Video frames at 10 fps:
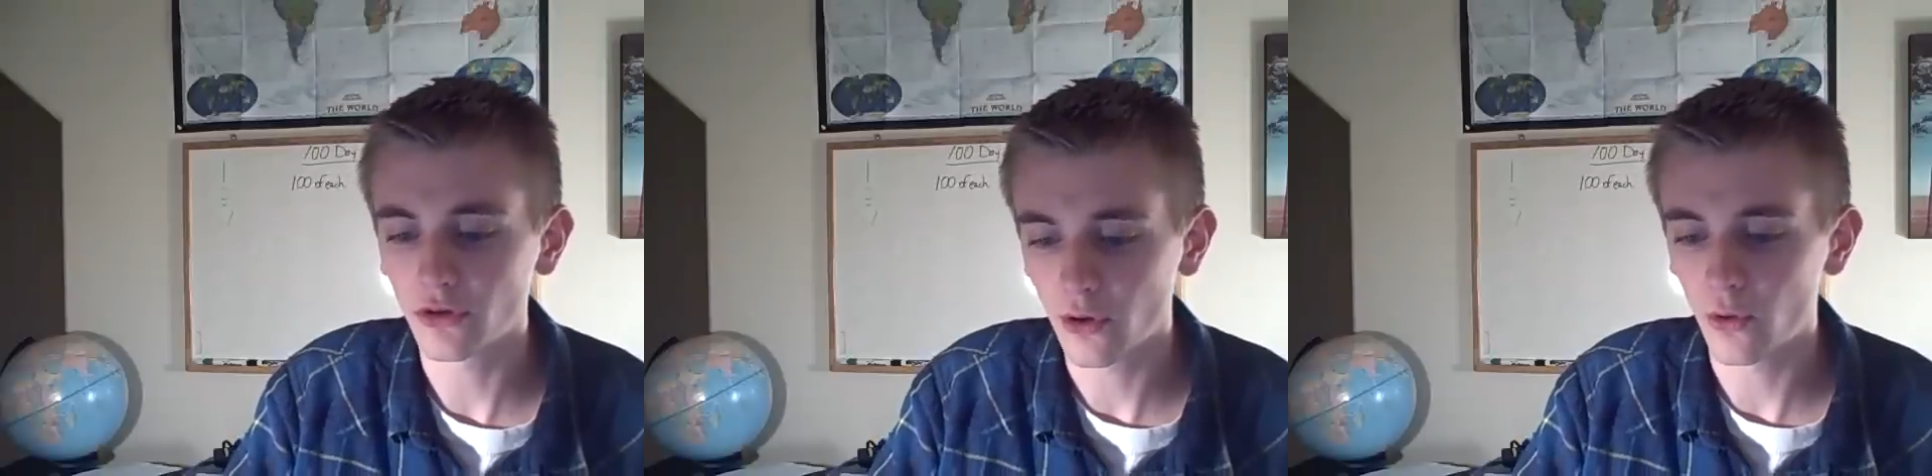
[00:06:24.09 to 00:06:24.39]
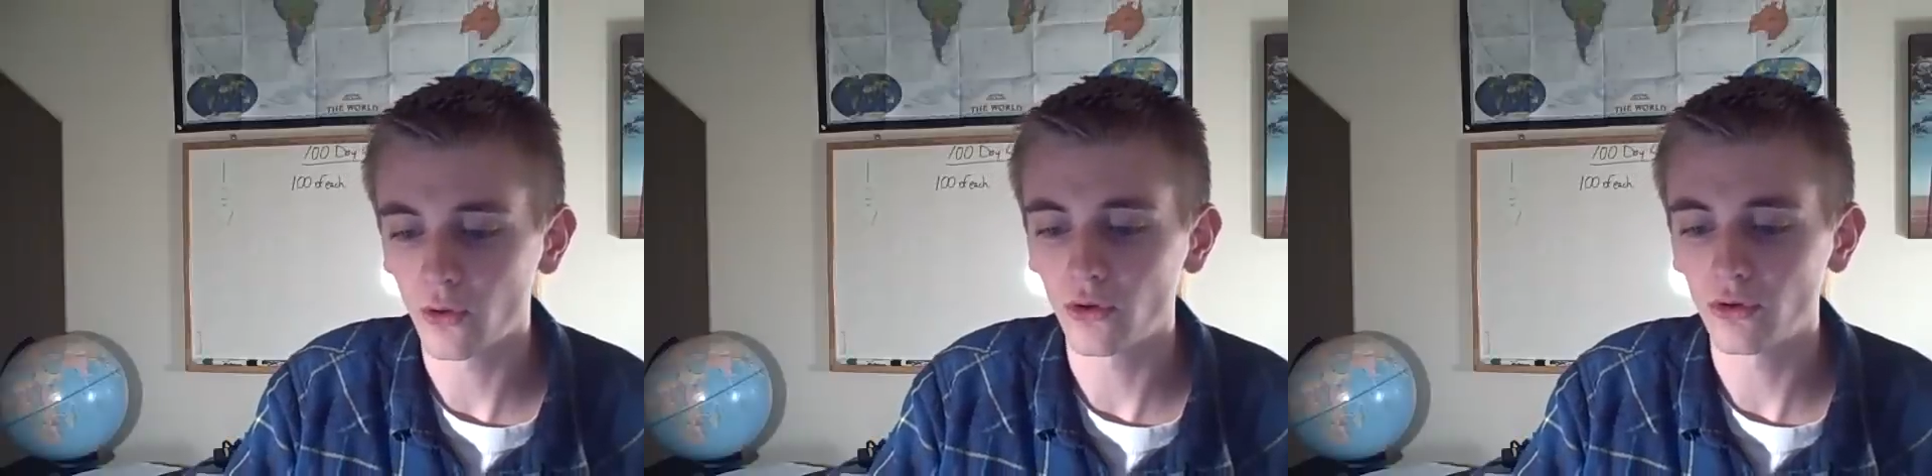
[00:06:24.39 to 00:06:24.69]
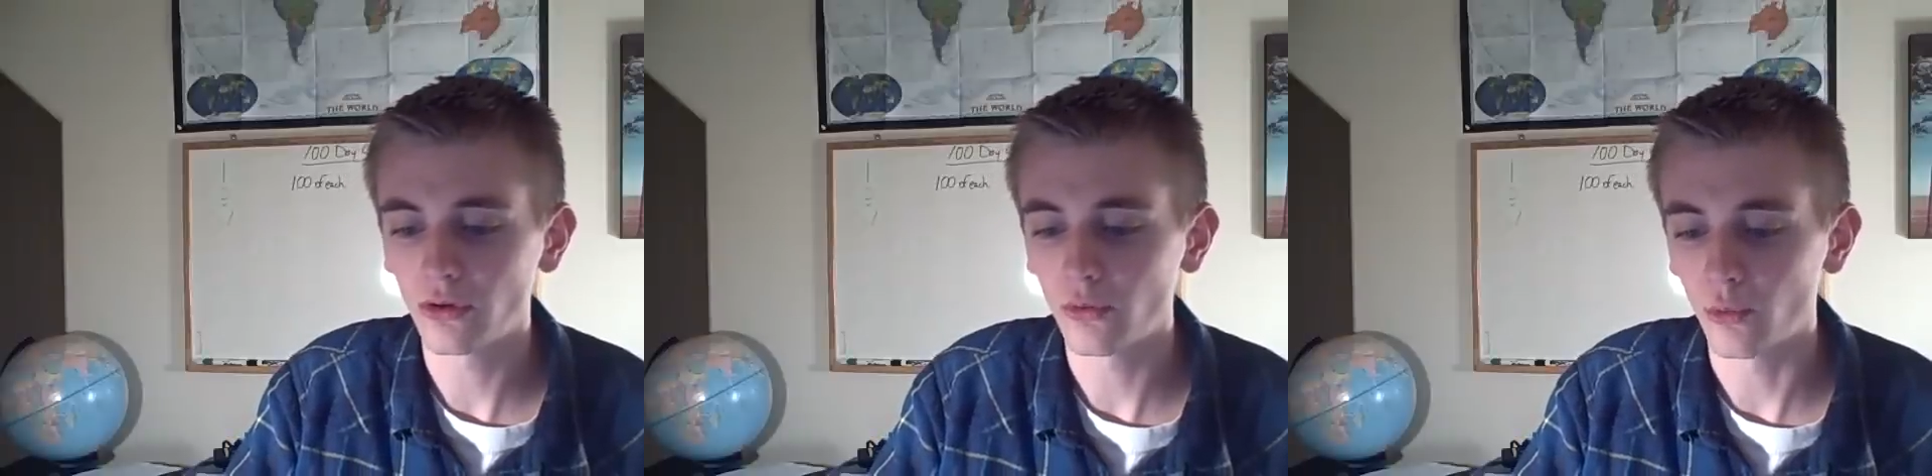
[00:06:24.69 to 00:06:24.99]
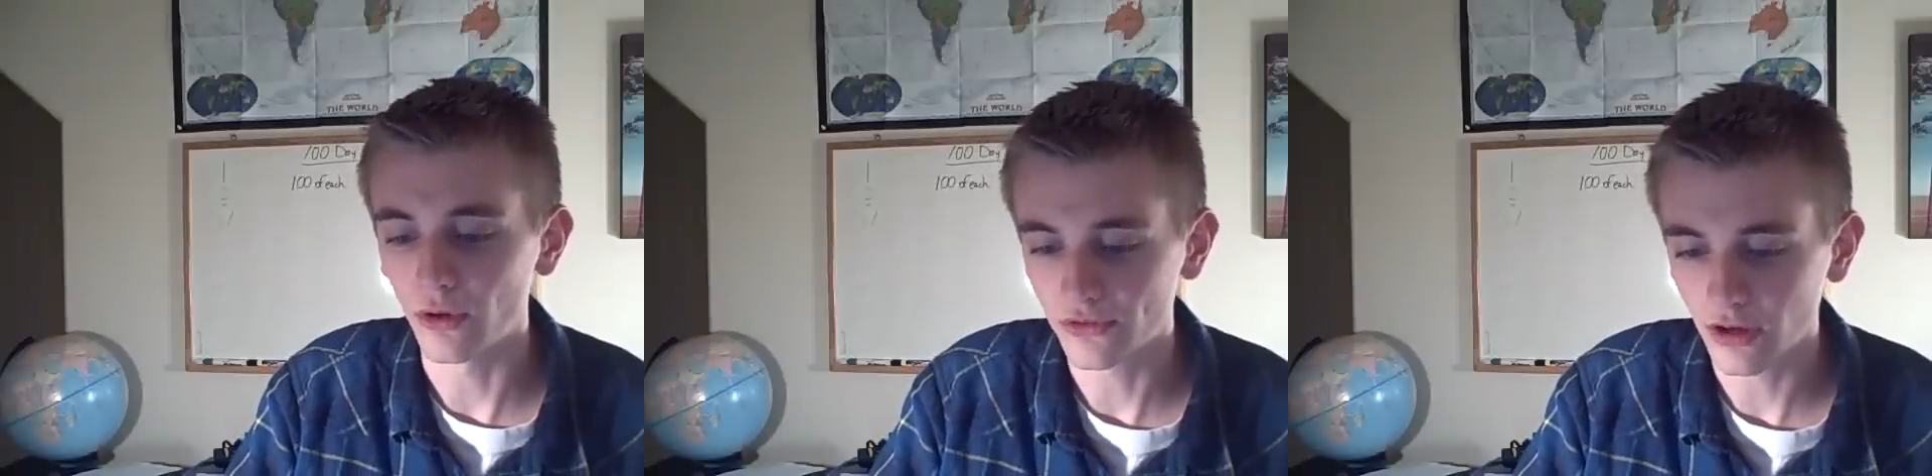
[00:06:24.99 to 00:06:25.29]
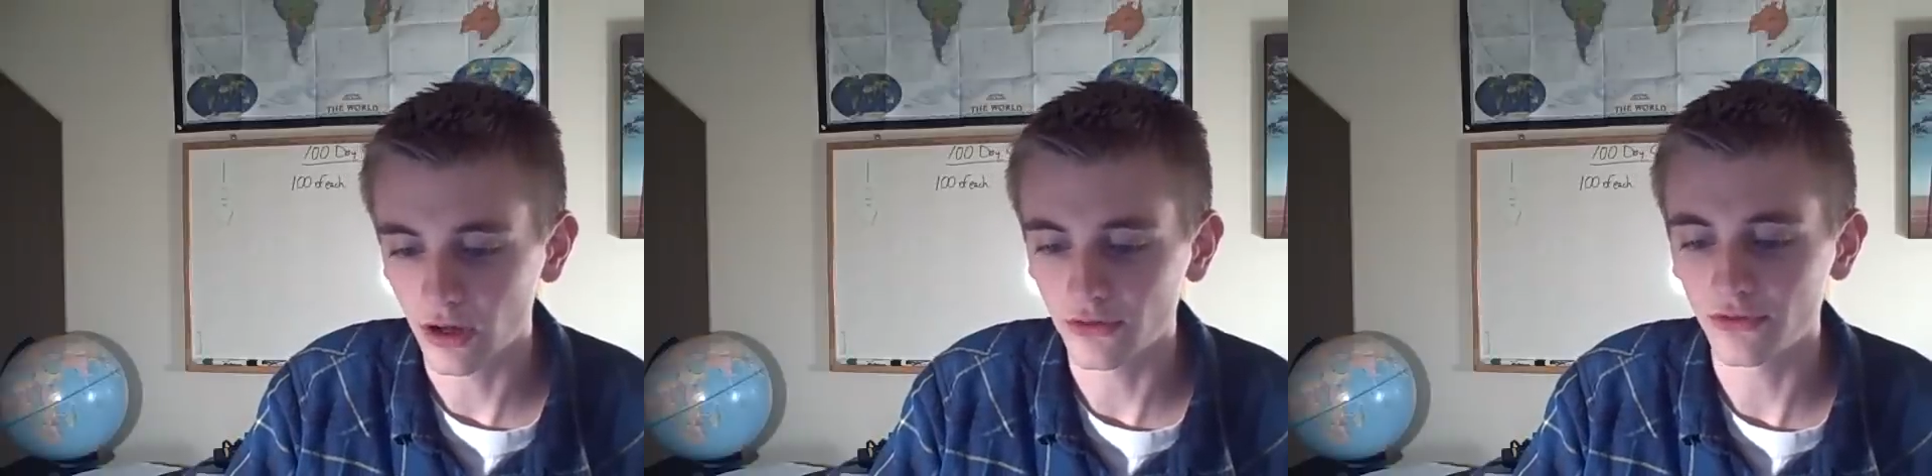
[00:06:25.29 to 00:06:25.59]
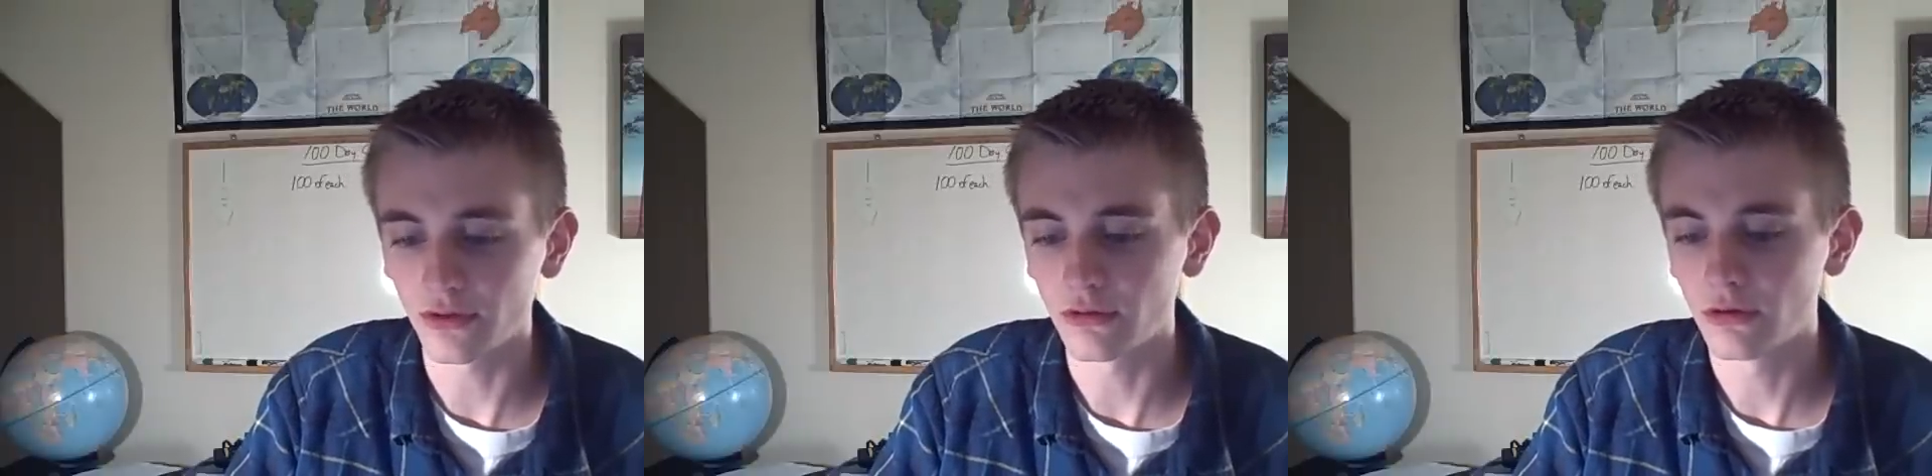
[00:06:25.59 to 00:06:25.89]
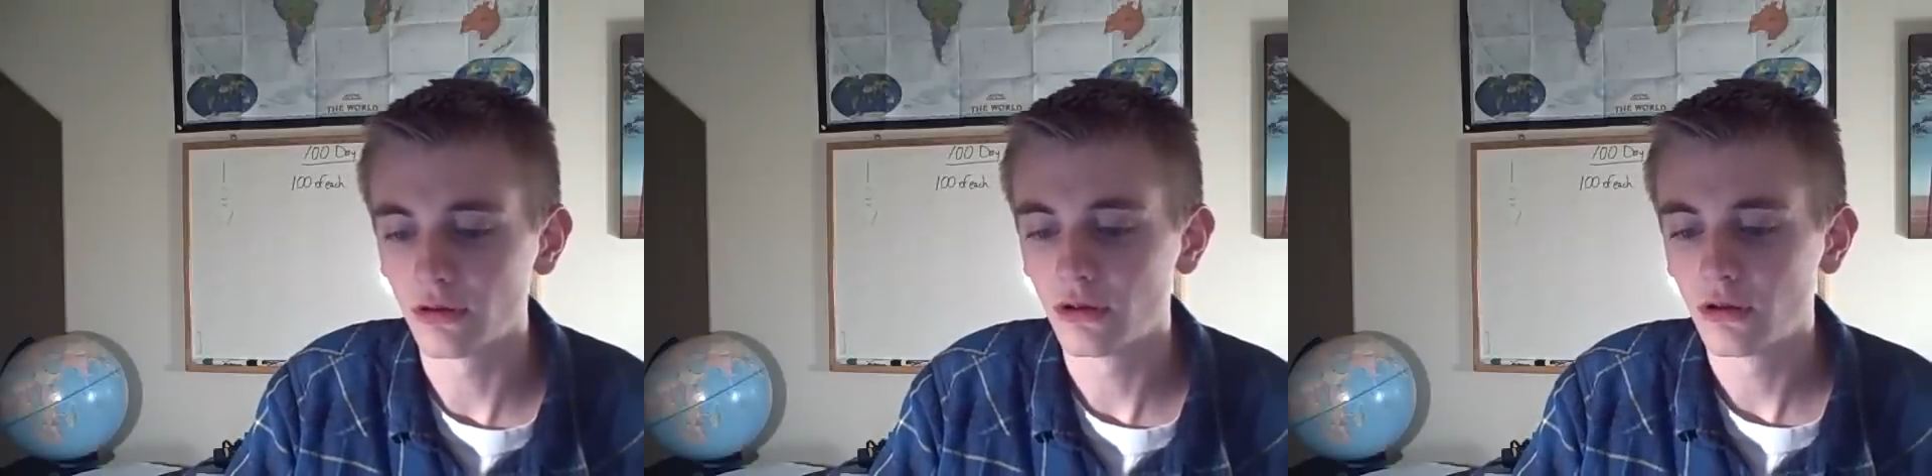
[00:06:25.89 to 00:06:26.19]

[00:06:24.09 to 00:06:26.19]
Cole, Wisconsin.